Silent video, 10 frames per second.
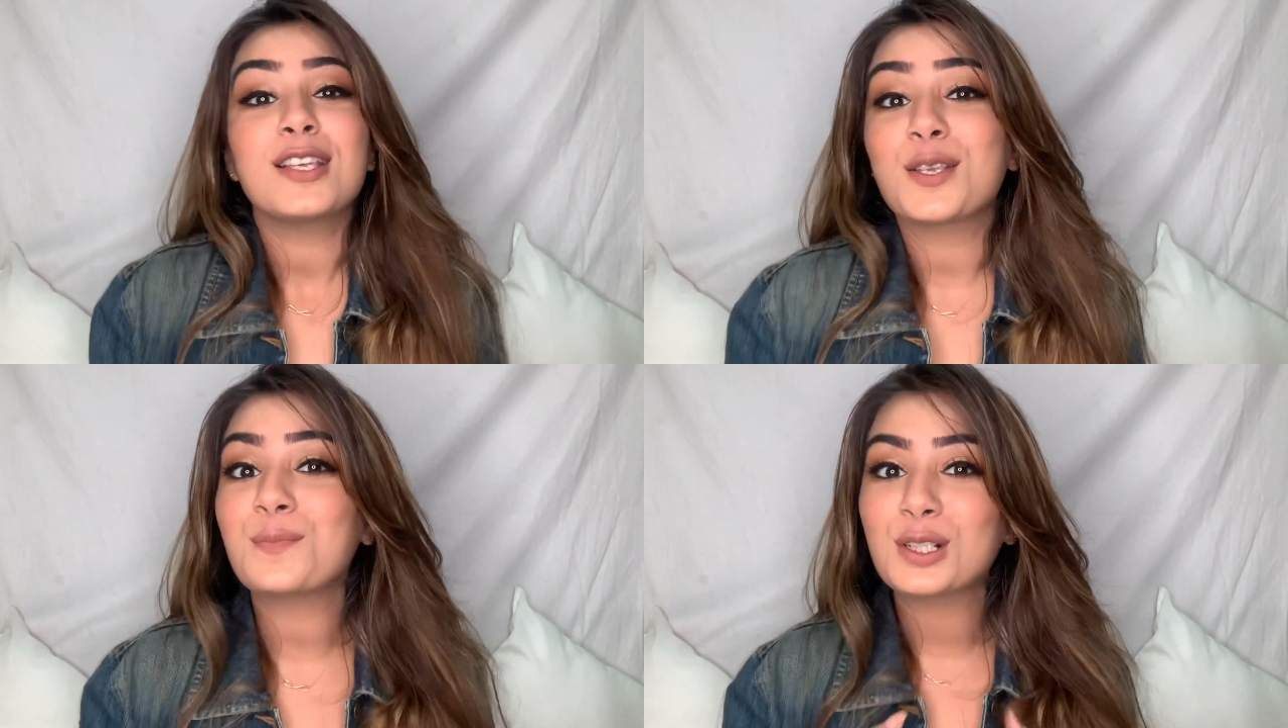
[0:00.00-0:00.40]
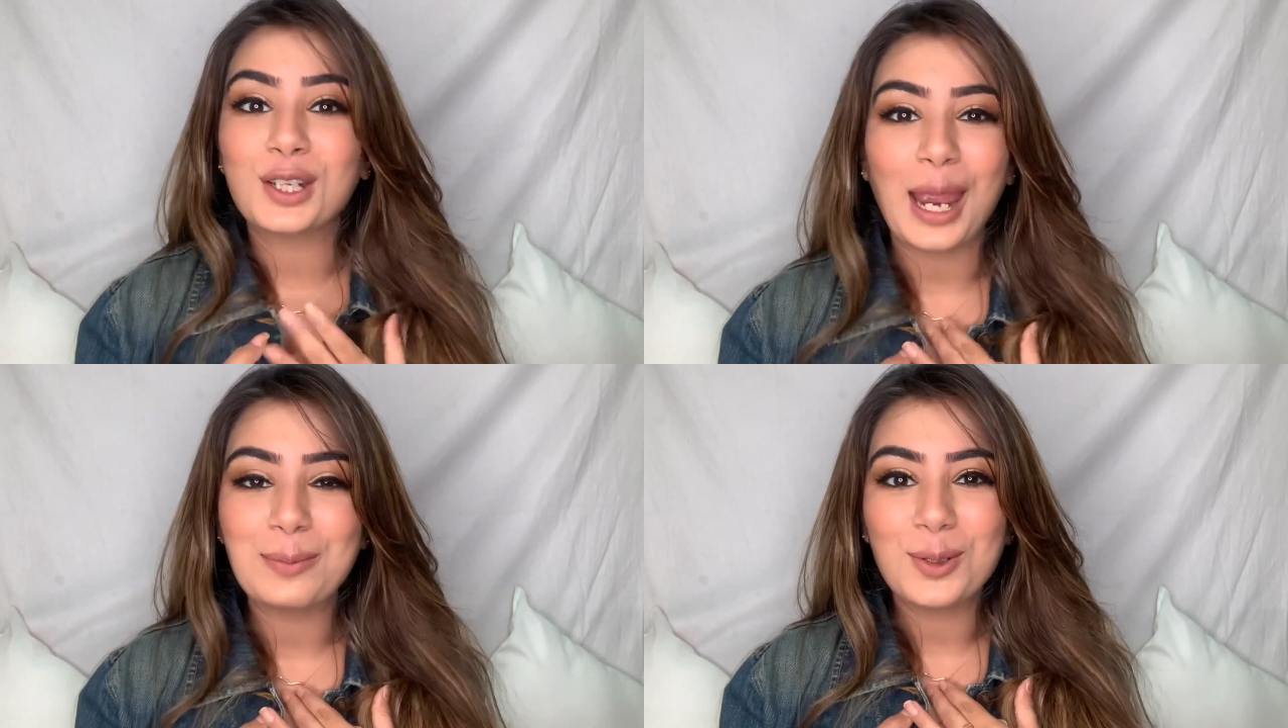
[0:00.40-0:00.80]

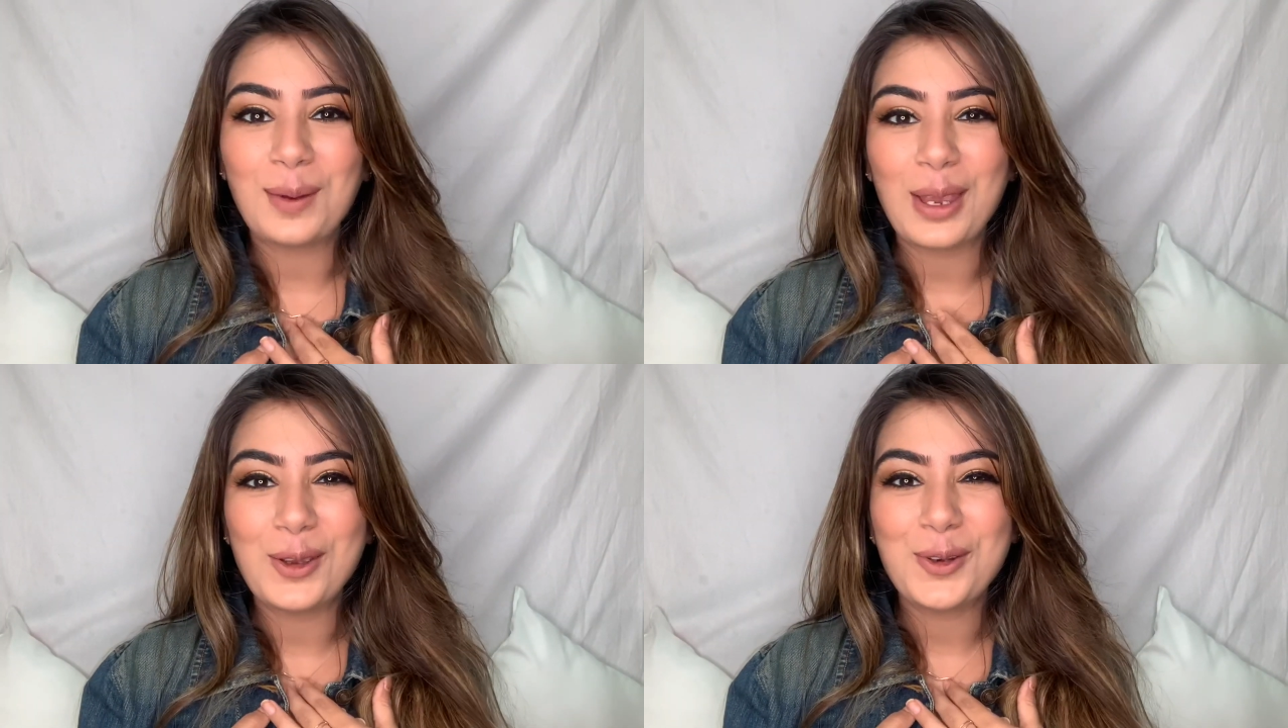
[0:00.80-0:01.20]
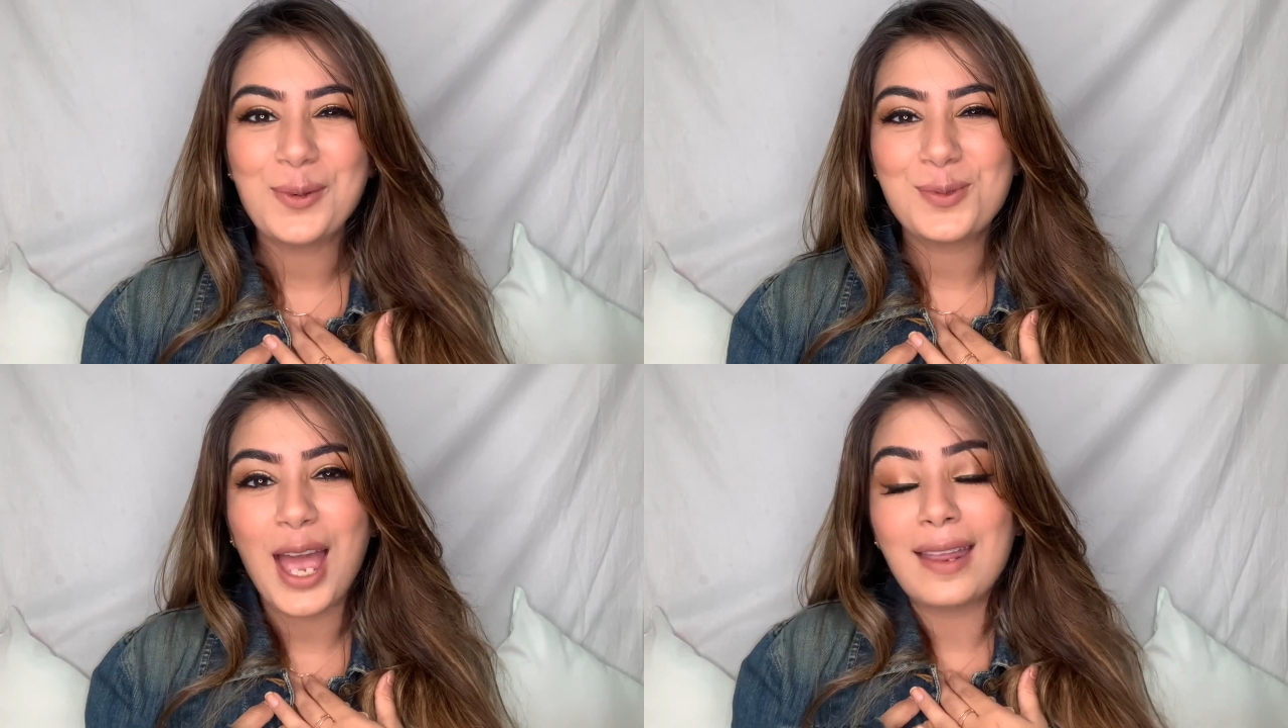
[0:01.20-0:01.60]
subscribe to my
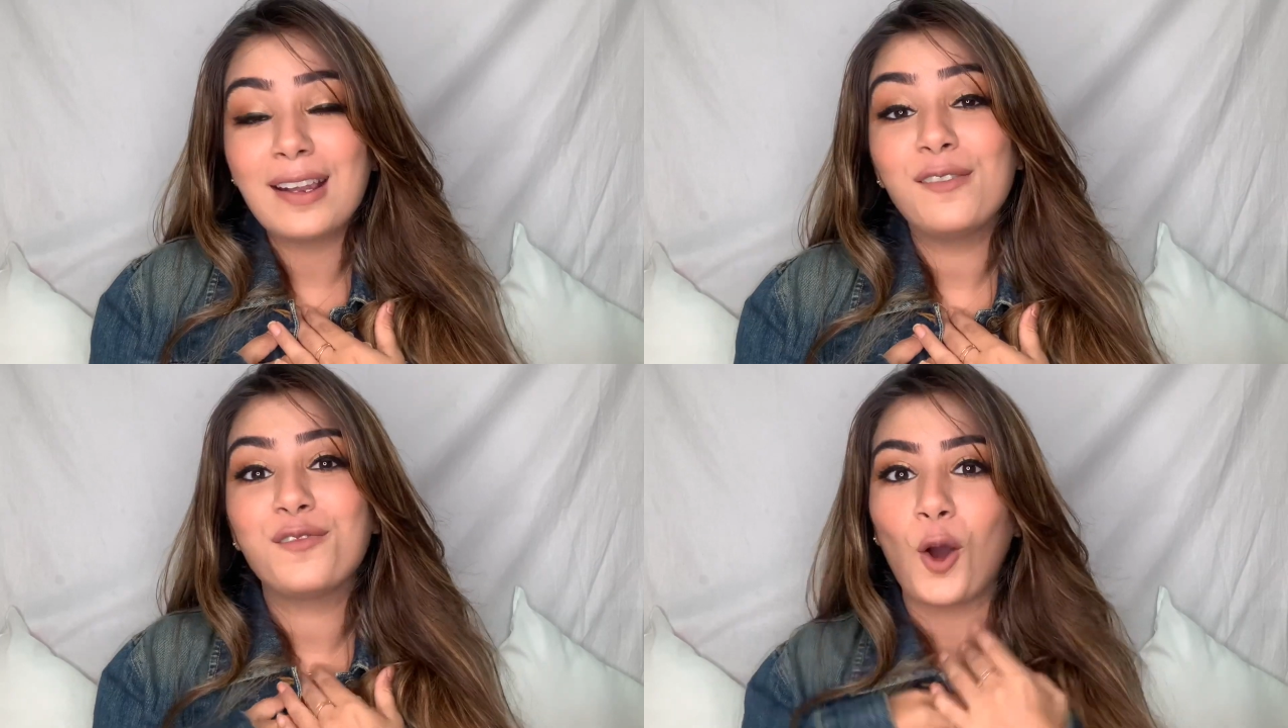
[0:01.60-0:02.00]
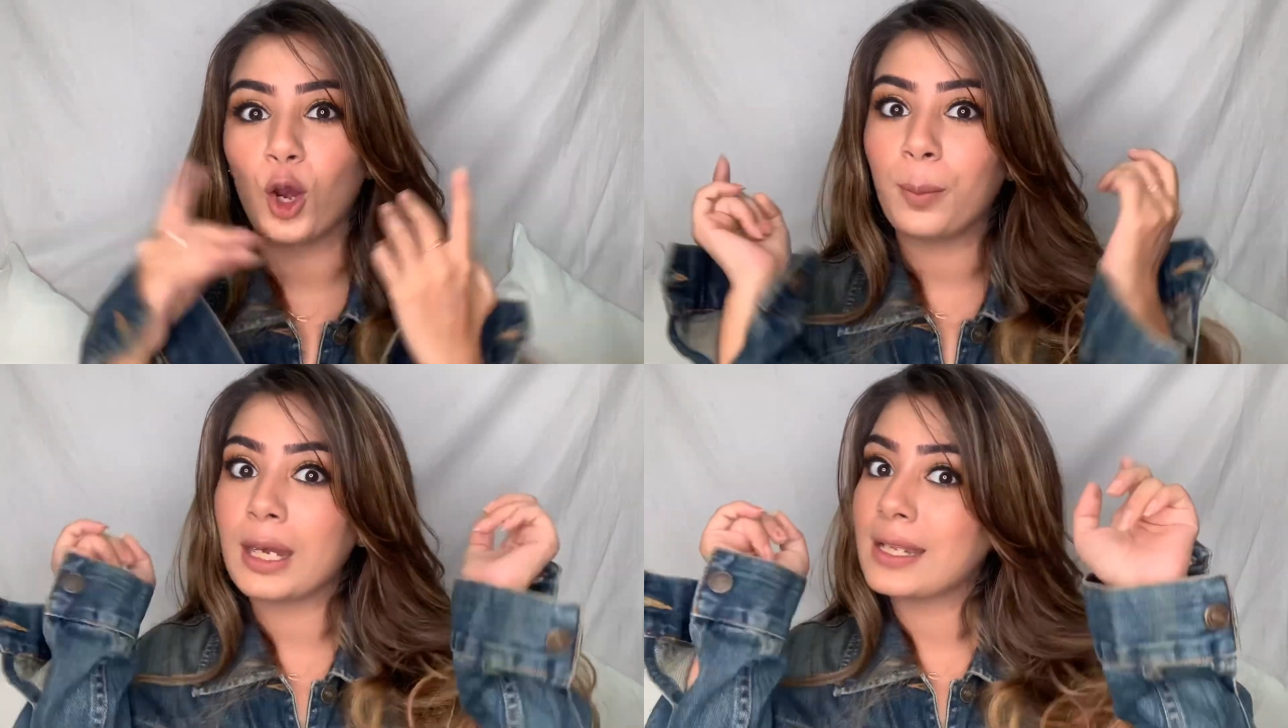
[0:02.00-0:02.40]
YouTube channel,
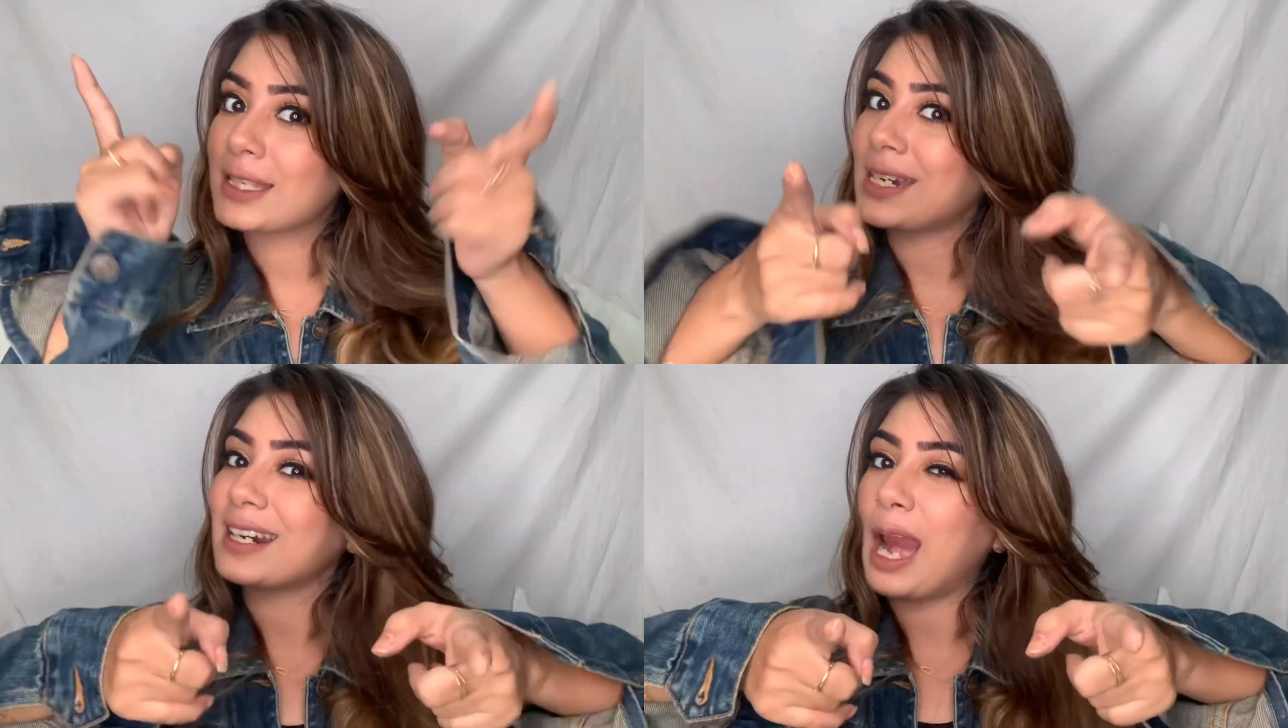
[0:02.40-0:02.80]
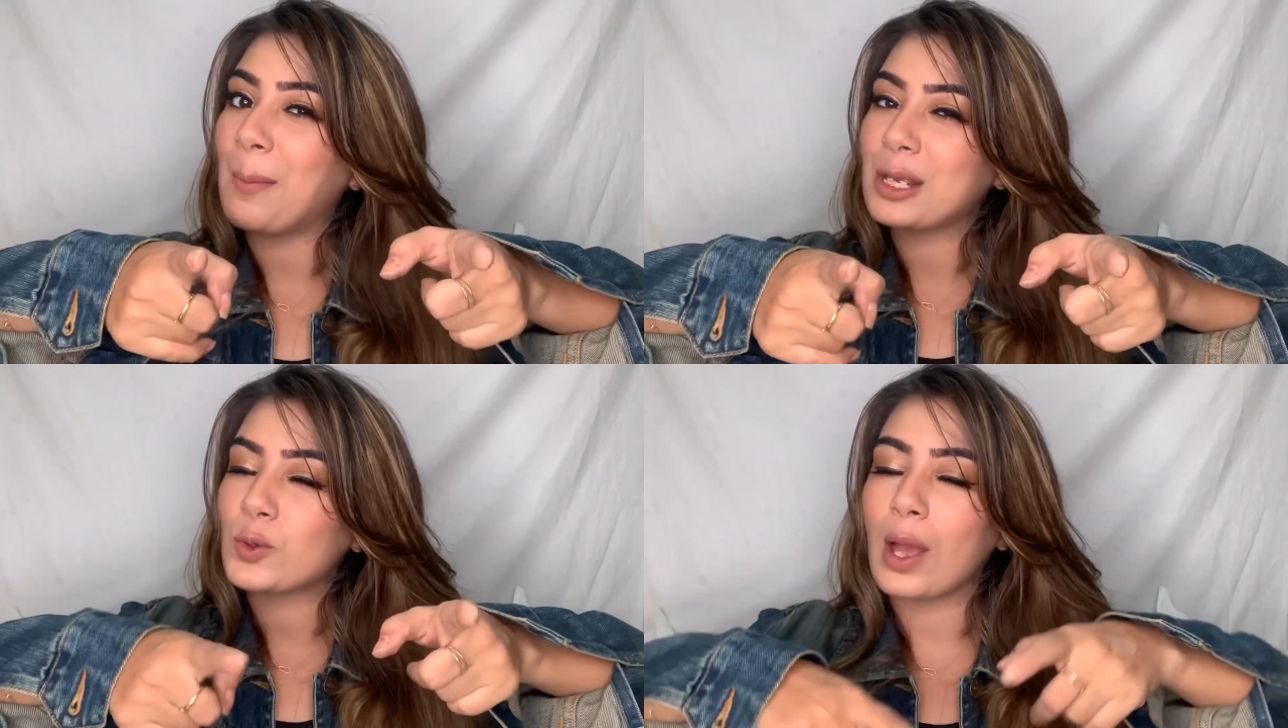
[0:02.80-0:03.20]
follow me on
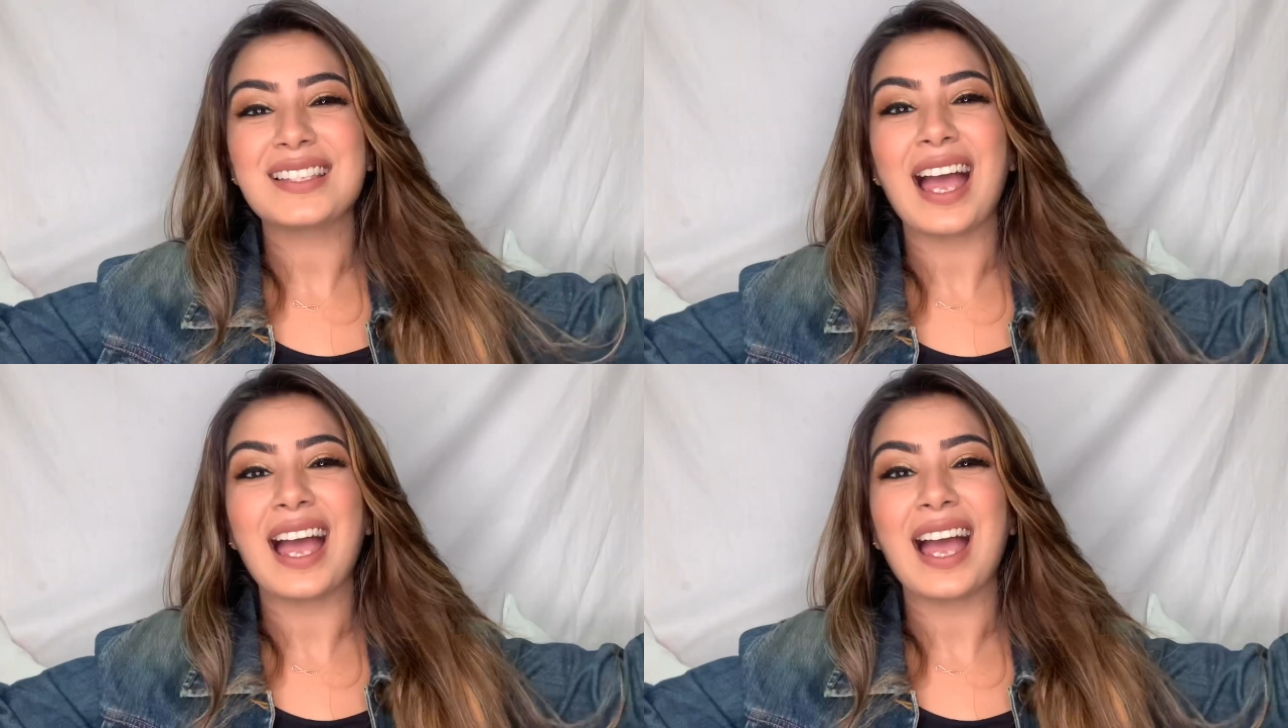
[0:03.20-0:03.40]
Instagram as well.